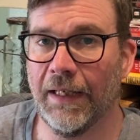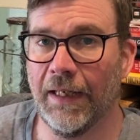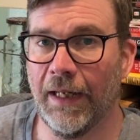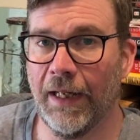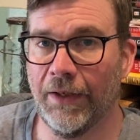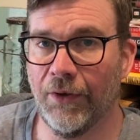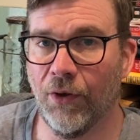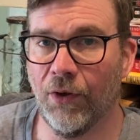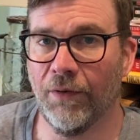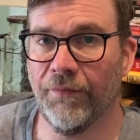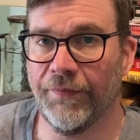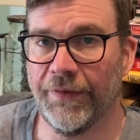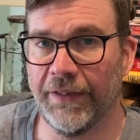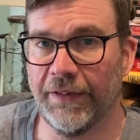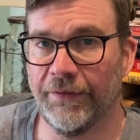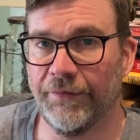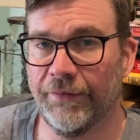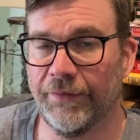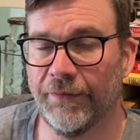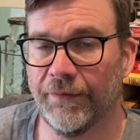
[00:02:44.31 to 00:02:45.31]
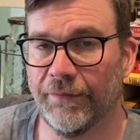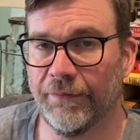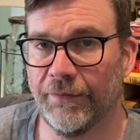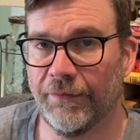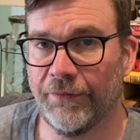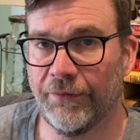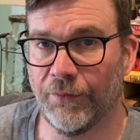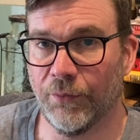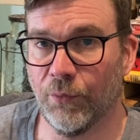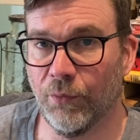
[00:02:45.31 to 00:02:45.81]
a lot of these
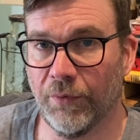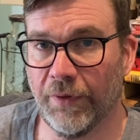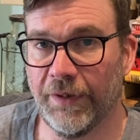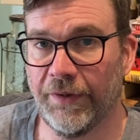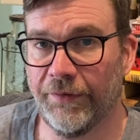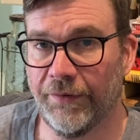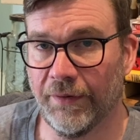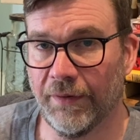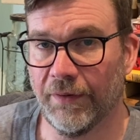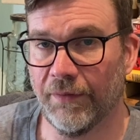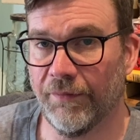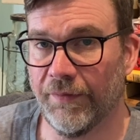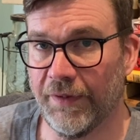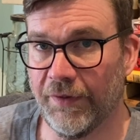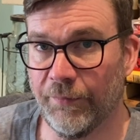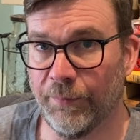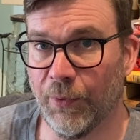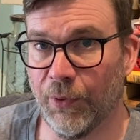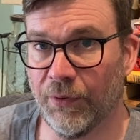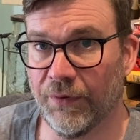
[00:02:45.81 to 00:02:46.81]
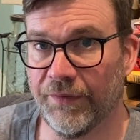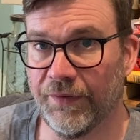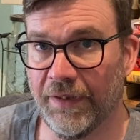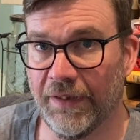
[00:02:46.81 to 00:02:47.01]
stories, a lot of these books,